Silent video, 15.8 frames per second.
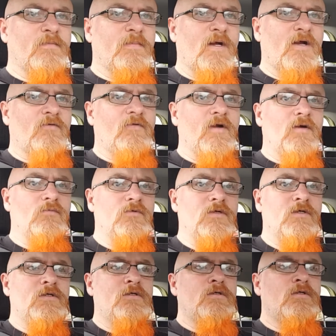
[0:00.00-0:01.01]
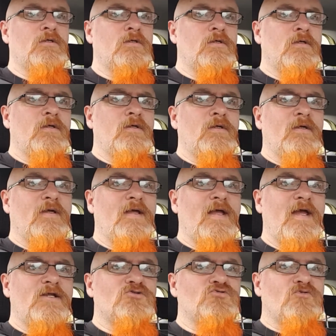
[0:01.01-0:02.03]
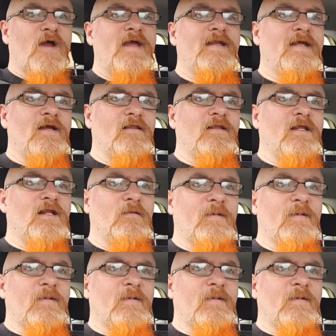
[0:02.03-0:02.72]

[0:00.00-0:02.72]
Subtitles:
the background, it's raining a little